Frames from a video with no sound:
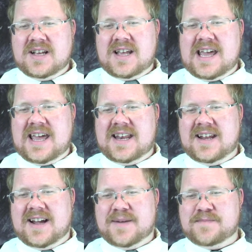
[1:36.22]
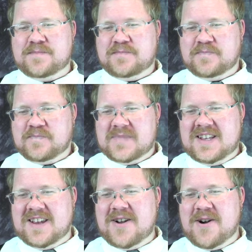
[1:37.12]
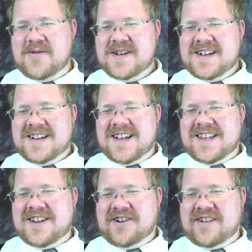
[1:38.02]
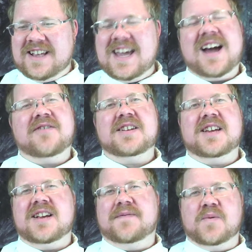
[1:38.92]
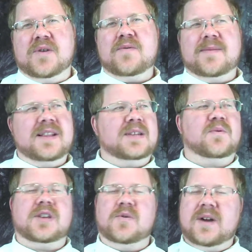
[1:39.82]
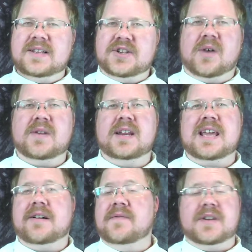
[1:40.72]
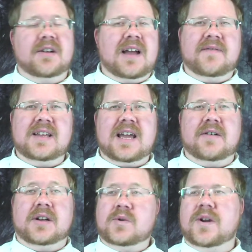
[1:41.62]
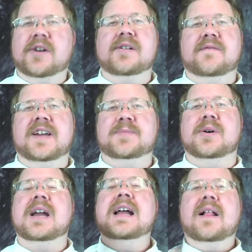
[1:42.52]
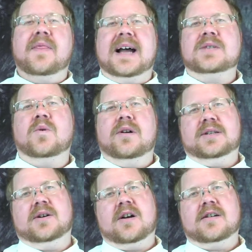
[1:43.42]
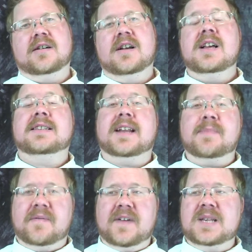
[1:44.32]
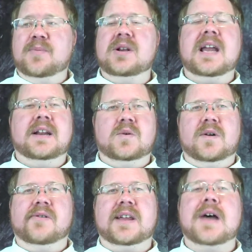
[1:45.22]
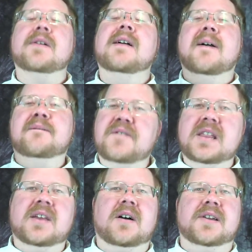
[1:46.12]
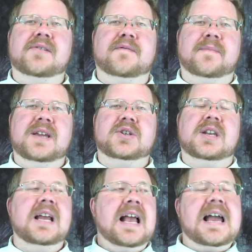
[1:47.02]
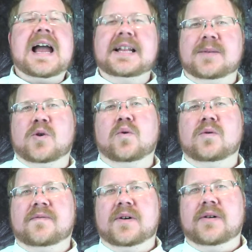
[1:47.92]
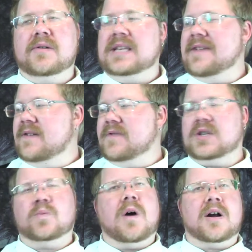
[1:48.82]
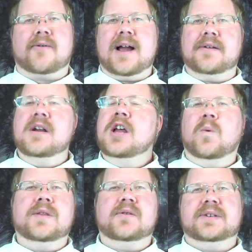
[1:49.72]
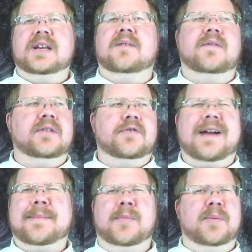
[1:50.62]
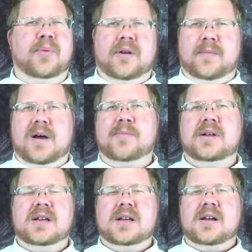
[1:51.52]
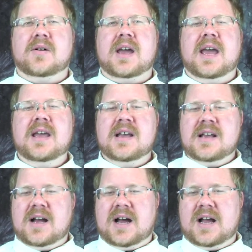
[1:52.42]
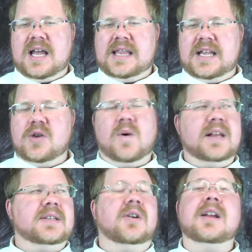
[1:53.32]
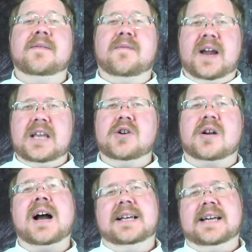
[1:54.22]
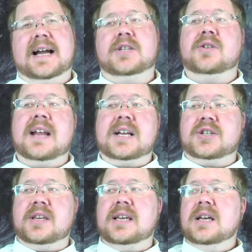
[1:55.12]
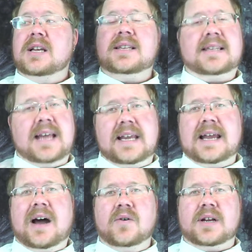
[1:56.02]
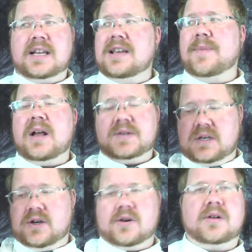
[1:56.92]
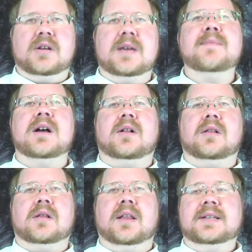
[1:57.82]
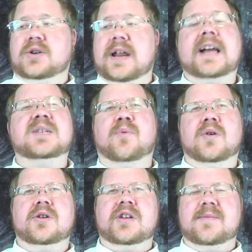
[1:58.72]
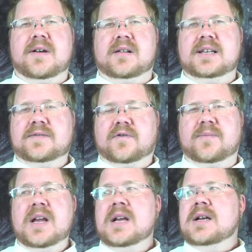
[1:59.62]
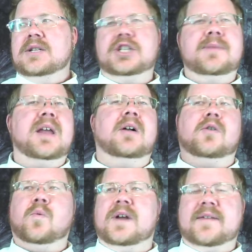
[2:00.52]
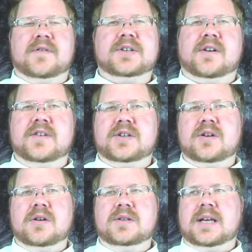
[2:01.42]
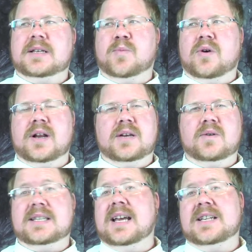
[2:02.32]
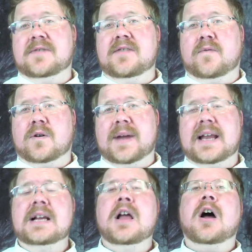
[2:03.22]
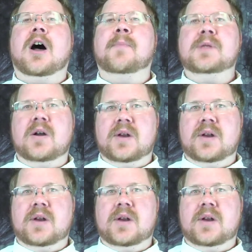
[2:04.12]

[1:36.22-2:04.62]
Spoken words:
And, your account, if you really want to make this work, you want to start with an account. If you don't have an account on Twitter and Facebook, that's where to start. Set up a Facebook and a Twitter account. Fill in all your information. Add some cool photos, even if you just walk around with your cell phone and grab them and put them up. Okay? And then you want to start inviting your contacts. You can actually send out an email to your email list. You can export your email list from Gmail or whatever service you use, export it into a CSV format, upload